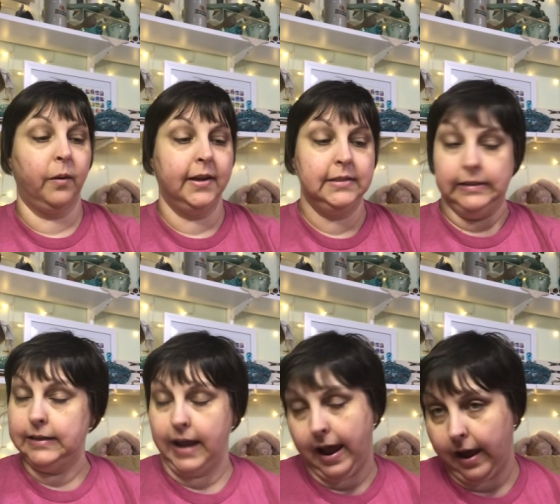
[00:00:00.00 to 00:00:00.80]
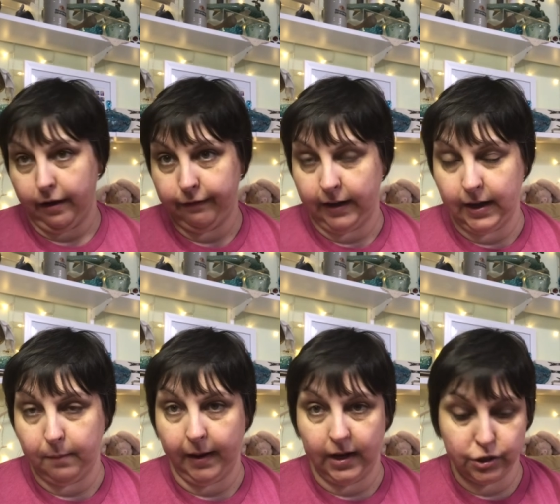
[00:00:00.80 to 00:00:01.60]
I didn't have any
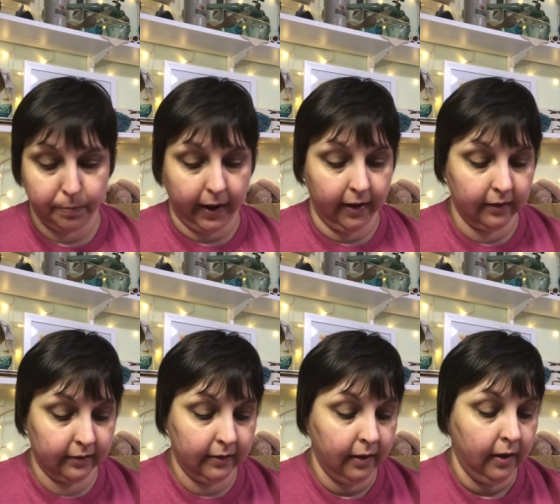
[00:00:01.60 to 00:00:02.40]
page breaks.